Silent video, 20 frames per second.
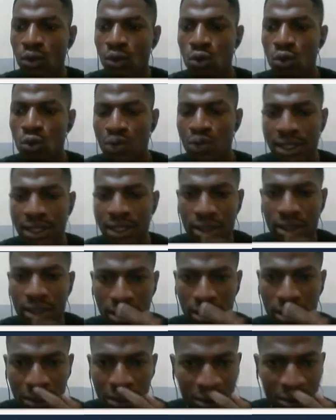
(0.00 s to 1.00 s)
with
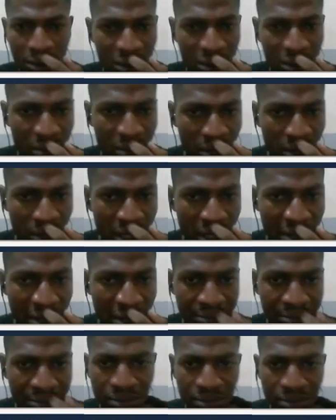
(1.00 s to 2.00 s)
YouTube.
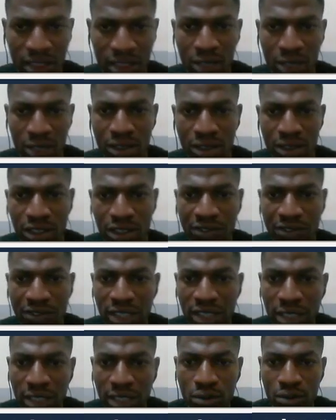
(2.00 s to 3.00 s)
Okay, without wastage of
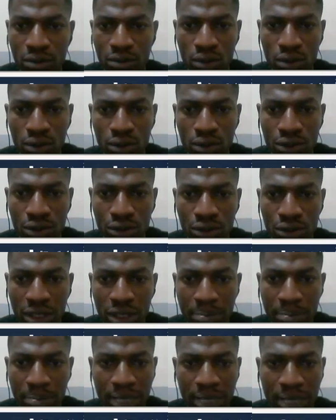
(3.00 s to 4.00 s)
time, we'll go
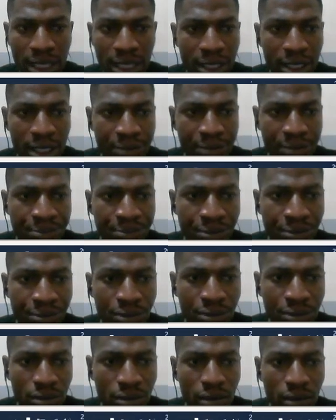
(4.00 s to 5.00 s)
straight back
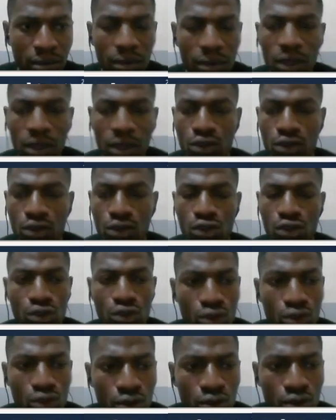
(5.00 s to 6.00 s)

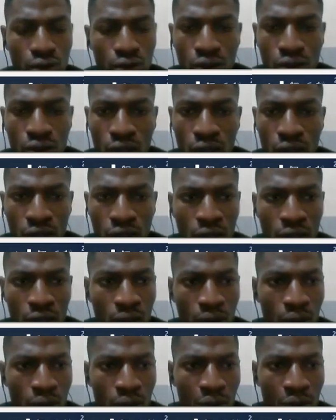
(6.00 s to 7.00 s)
to
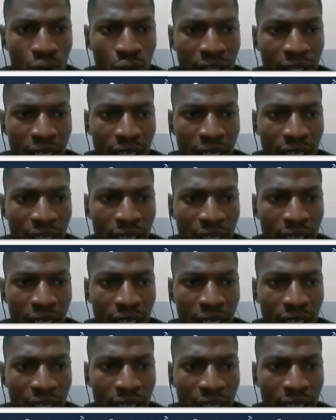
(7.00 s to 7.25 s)
what we